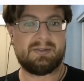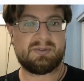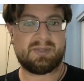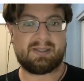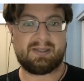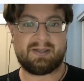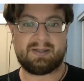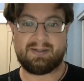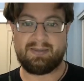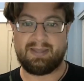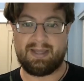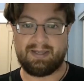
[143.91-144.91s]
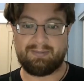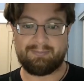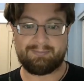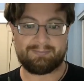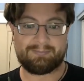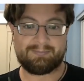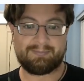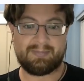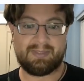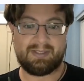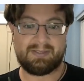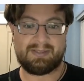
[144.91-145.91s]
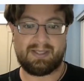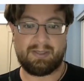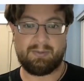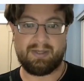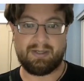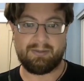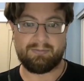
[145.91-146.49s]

So I click on that, and it's out of.